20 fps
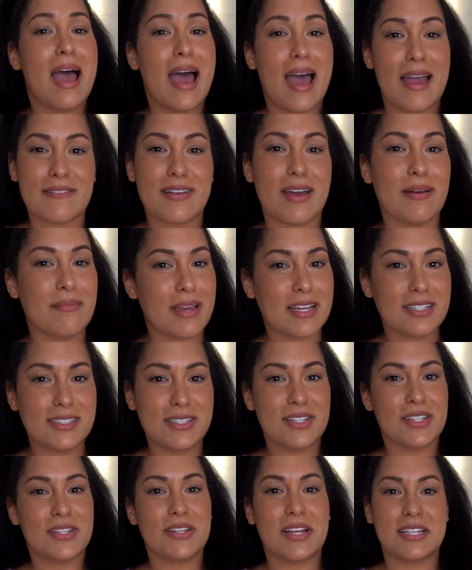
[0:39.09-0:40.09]
I've come back
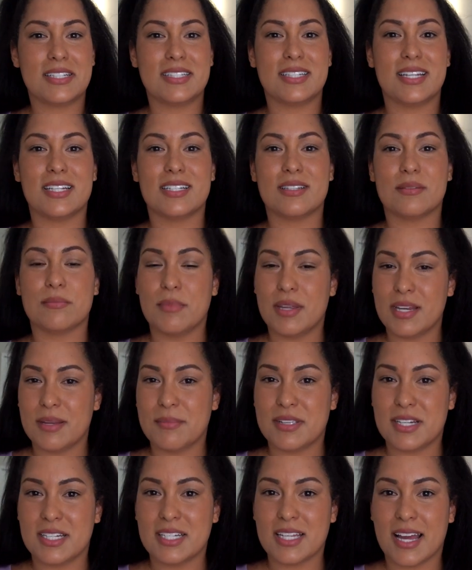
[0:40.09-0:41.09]
to the United States many,
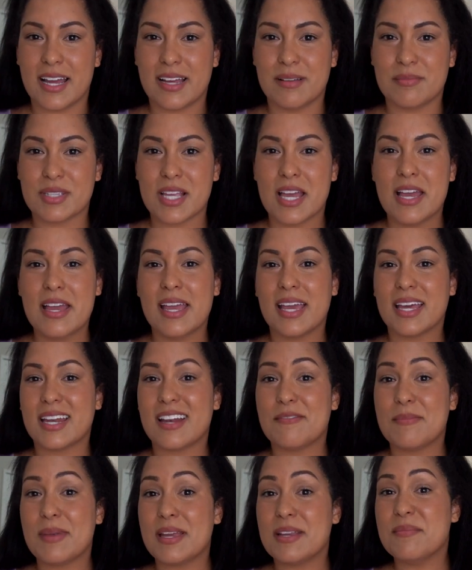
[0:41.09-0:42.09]
many times, and
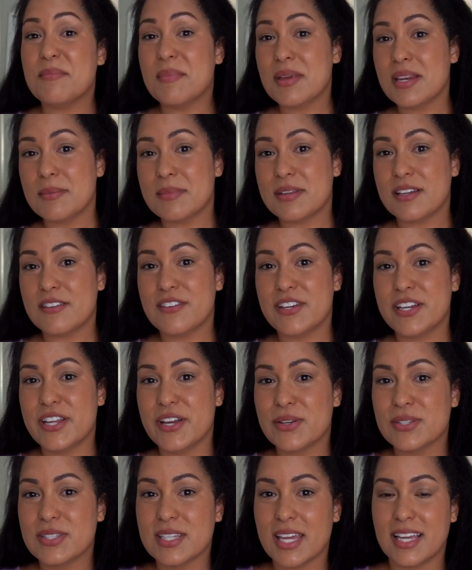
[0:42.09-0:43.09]
I've made many, many
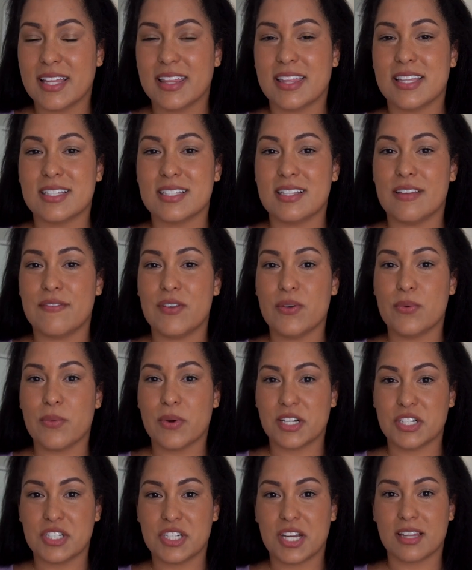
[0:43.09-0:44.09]
videos like this. If you
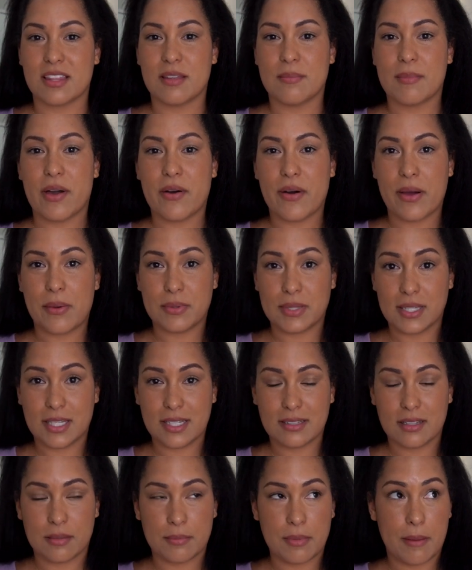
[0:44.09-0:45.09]
want to check them out, I will
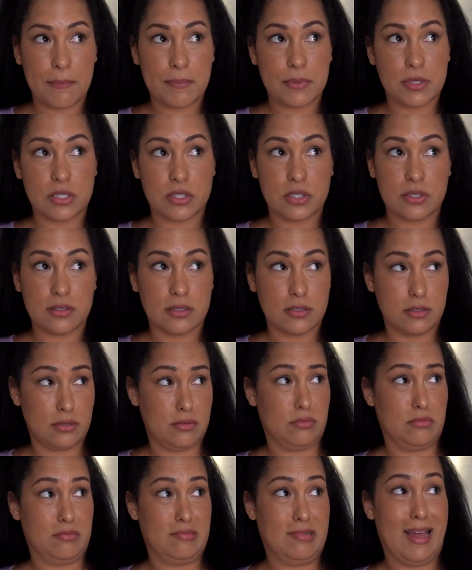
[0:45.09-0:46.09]
link them up in the,
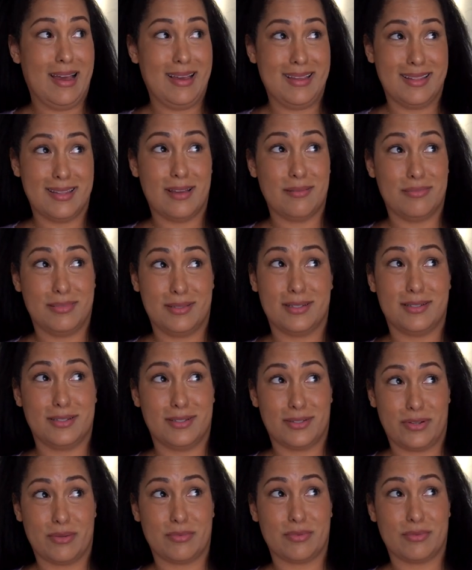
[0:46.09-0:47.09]
not up in the
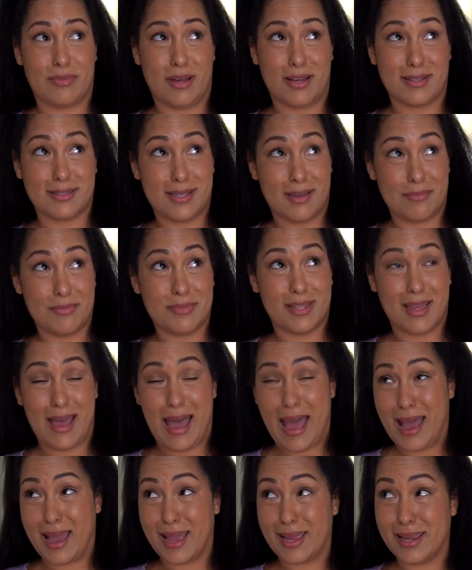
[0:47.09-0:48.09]
description box, up in the
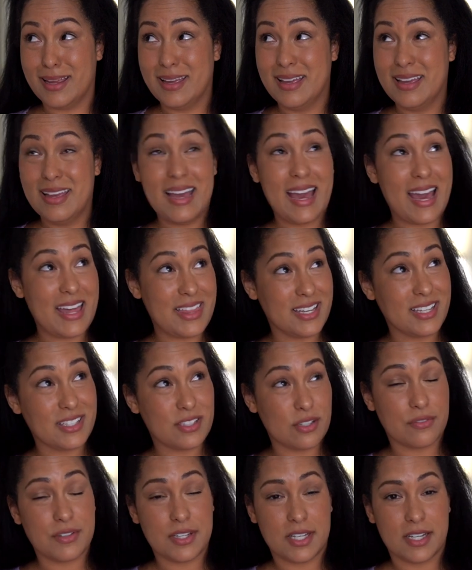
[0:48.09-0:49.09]
eye. I think it's
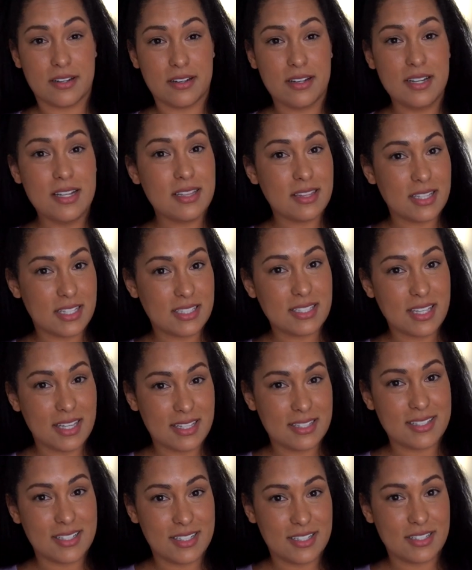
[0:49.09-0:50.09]
over here. Let's
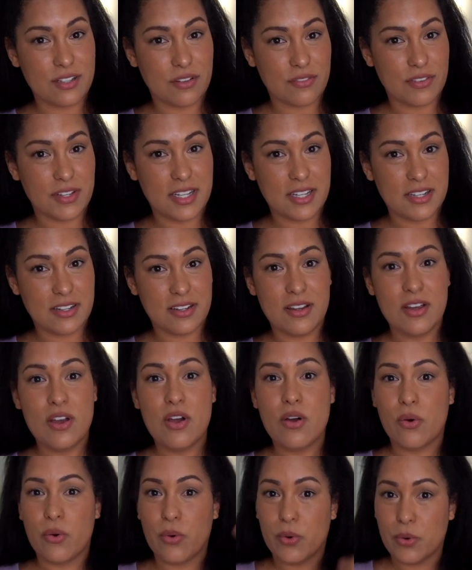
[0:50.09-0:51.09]
guess that it's over here
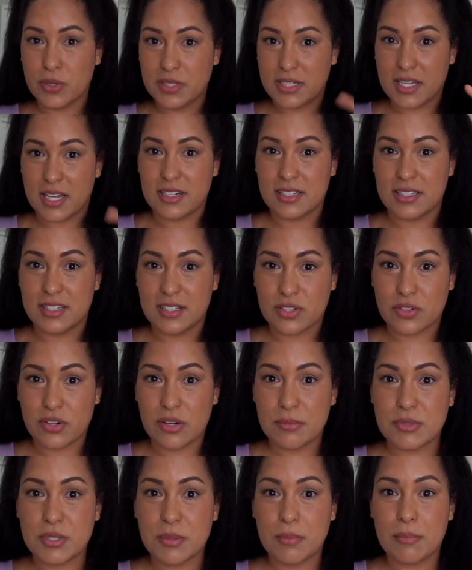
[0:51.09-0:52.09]
or down in the
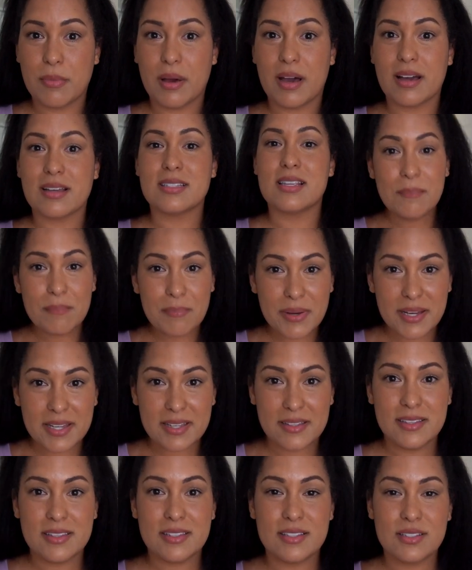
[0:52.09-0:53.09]
description box.
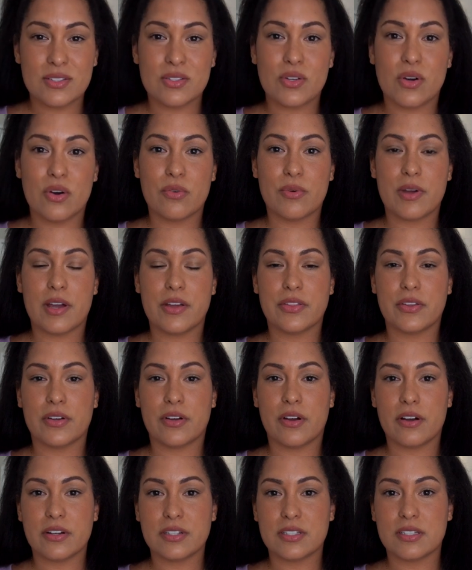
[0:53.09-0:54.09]
But this go around,
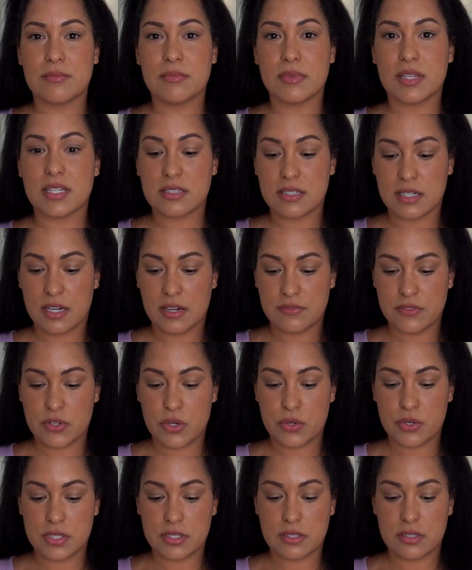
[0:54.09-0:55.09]
there are some things that I've
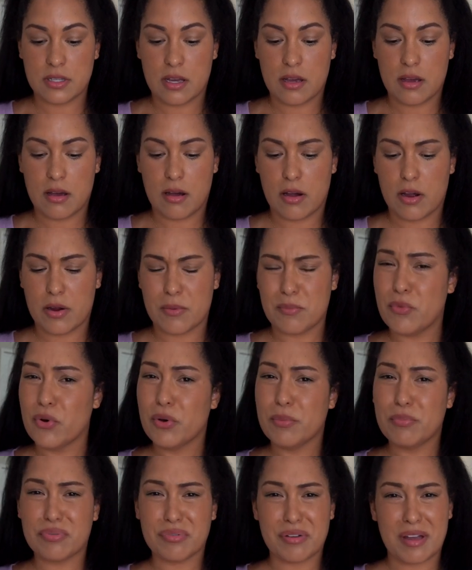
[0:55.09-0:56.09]
noticed that are
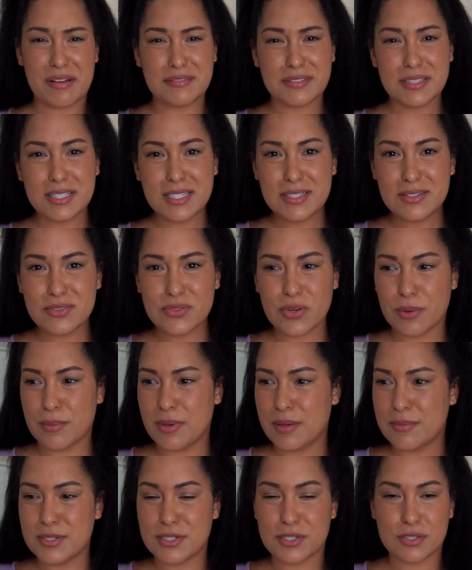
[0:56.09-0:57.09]
more prevalent or
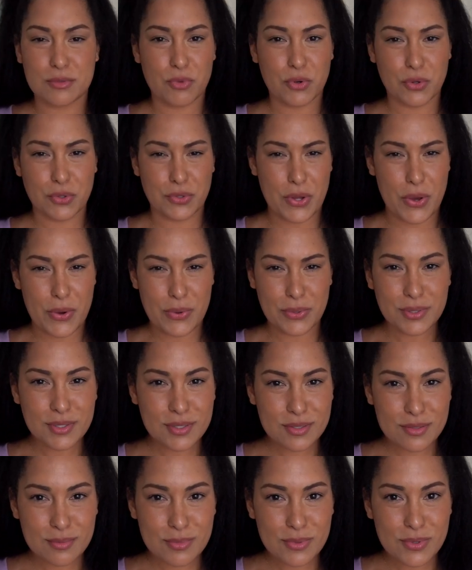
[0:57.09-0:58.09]
maybe just more
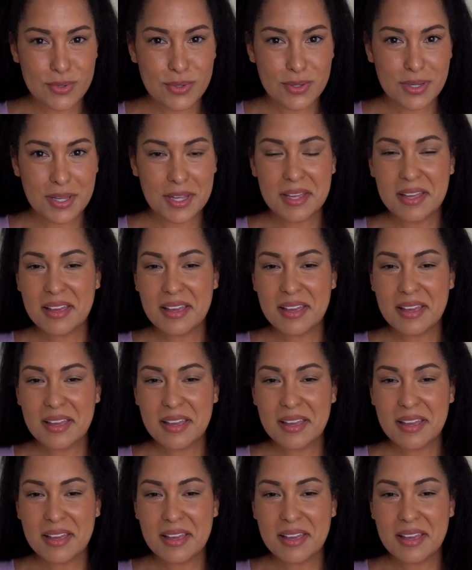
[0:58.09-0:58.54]
noticeable.